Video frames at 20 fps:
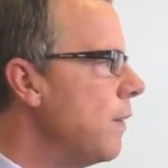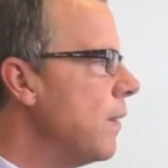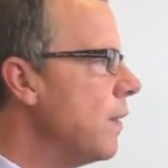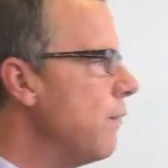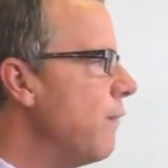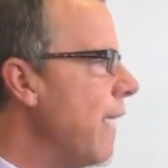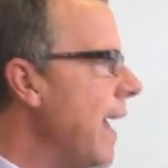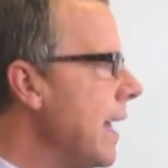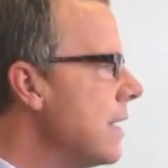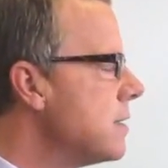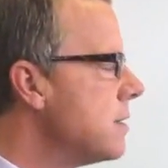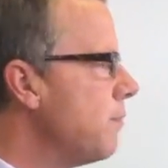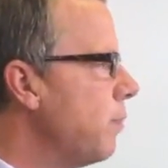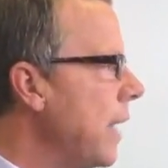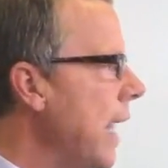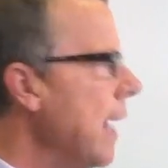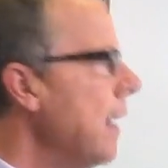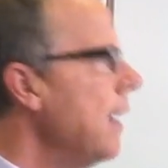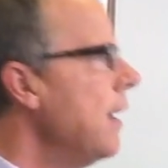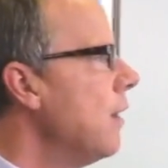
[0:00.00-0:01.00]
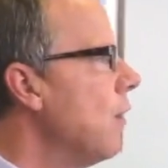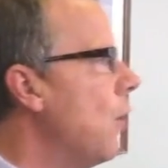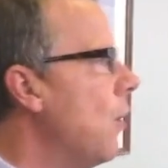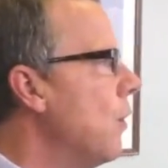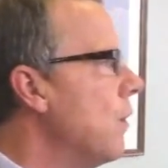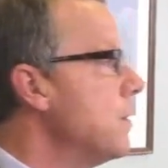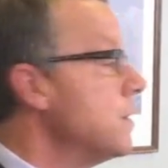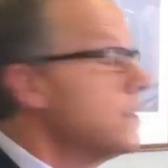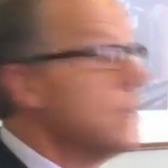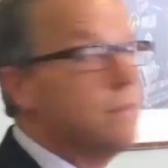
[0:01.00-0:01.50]
We've advanced planning
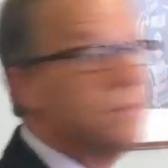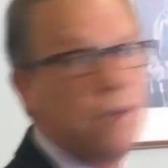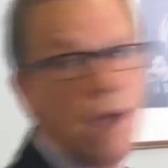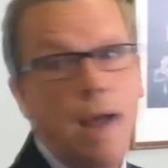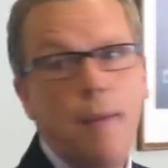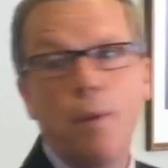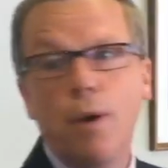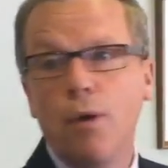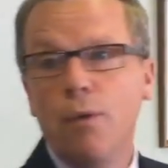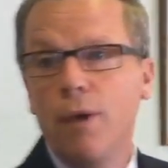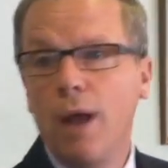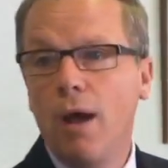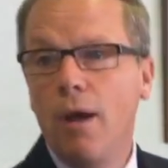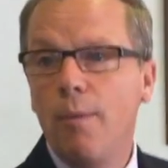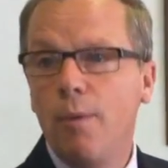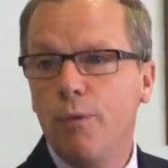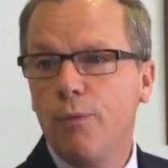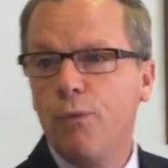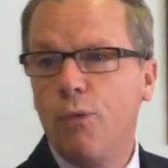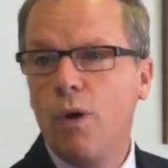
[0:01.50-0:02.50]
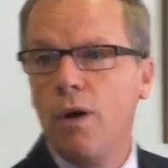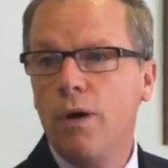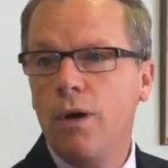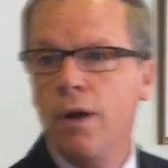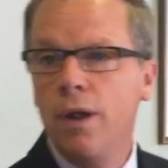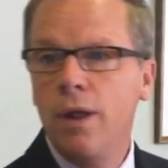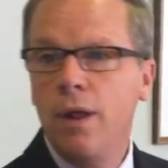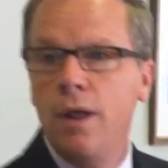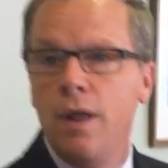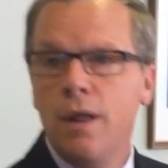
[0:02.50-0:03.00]
dollars some time ago now, about
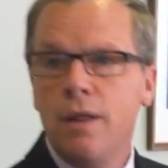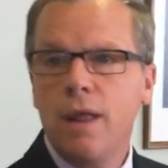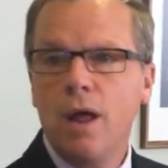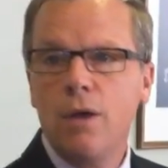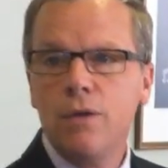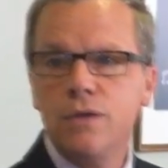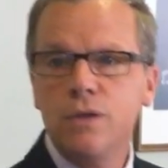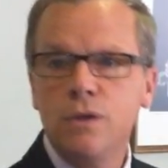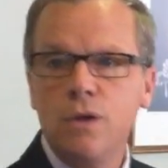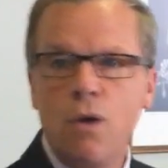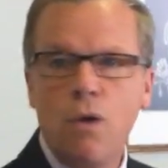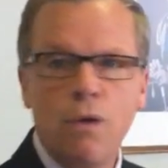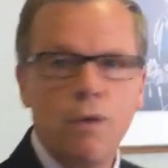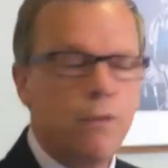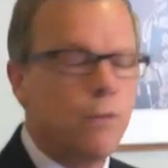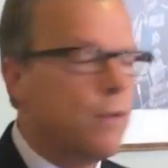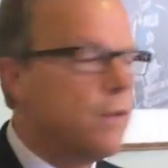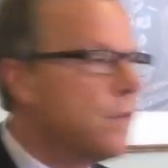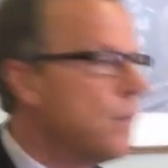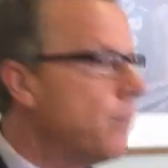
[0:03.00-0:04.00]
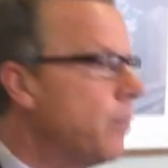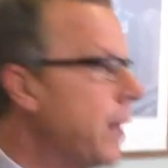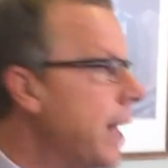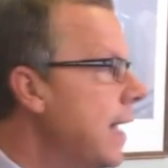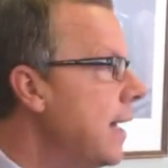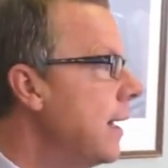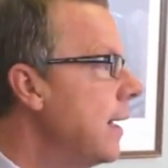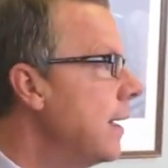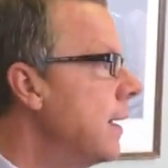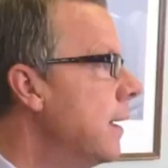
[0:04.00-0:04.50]
$400,000 worth of
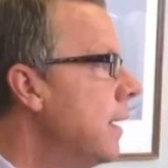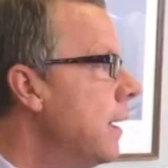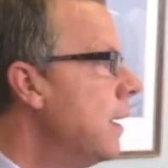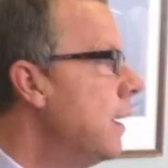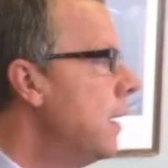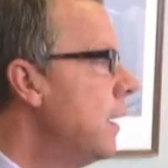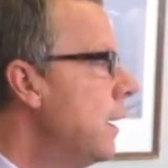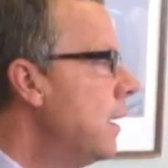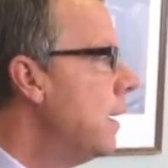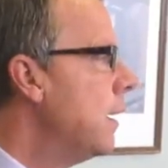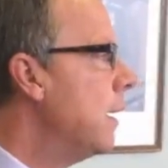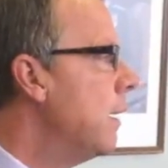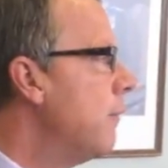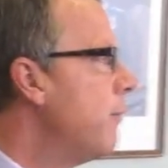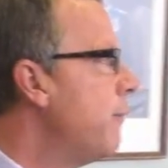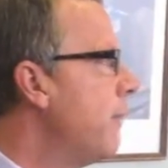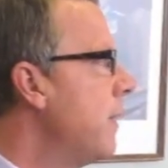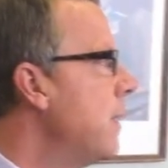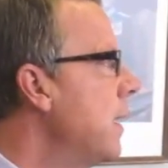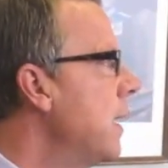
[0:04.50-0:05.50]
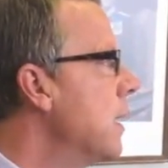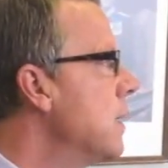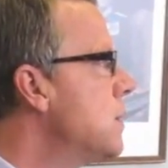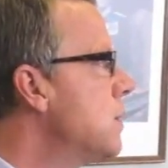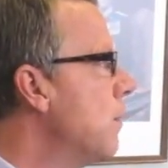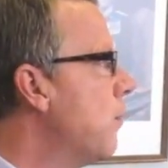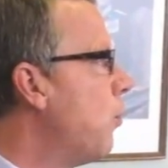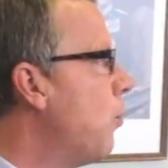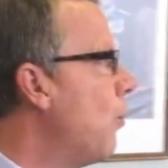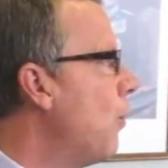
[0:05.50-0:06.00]
planning funding
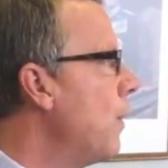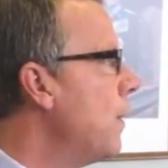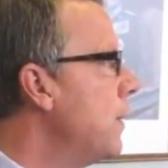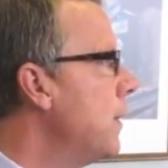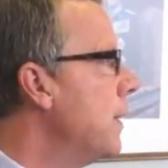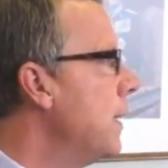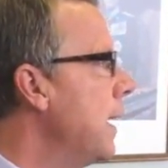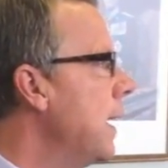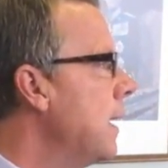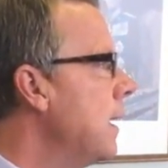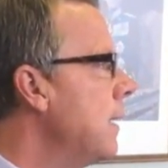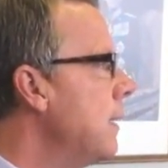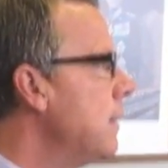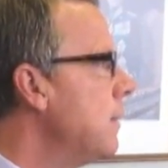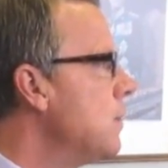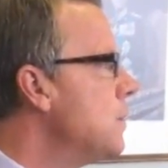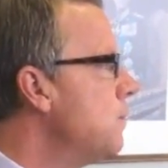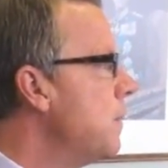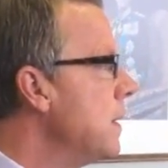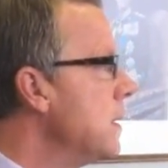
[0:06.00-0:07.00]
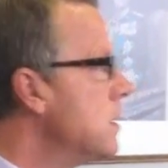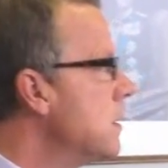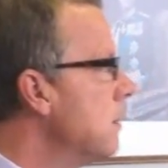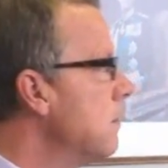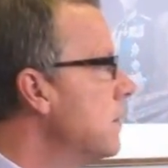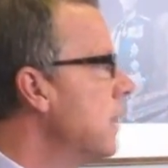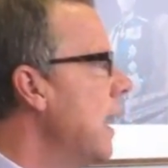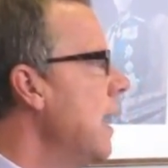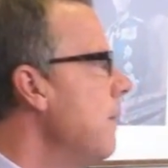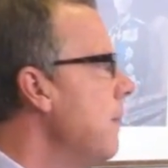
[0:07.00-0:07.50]
and support, and there's been
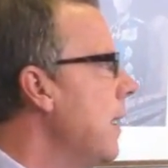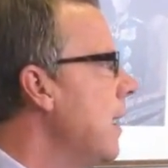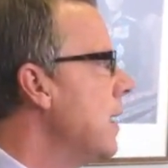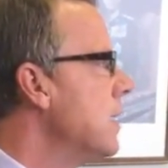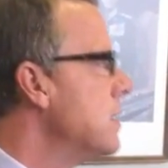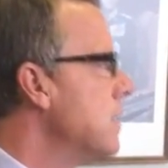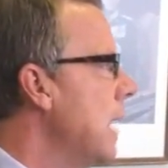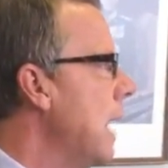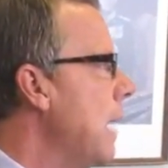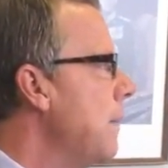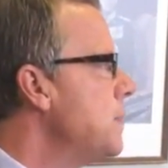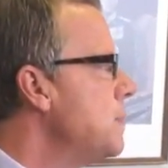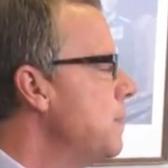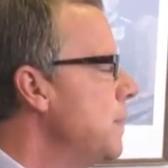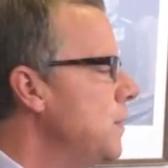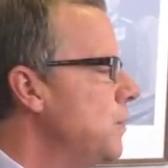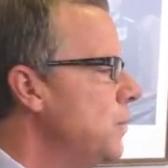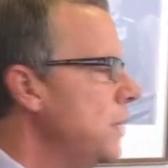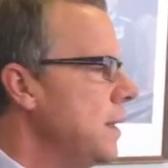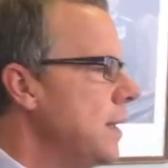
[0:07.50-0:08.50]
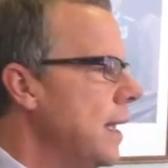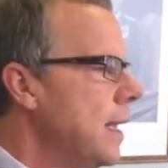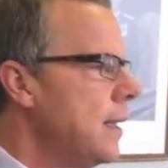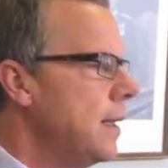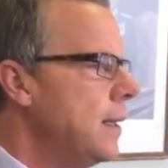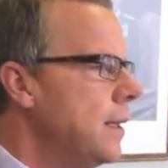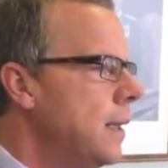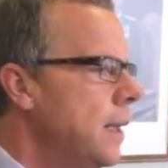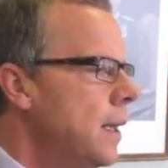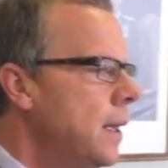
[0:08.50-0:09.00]
some time that has lapsed between
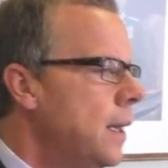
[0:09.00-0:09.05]
then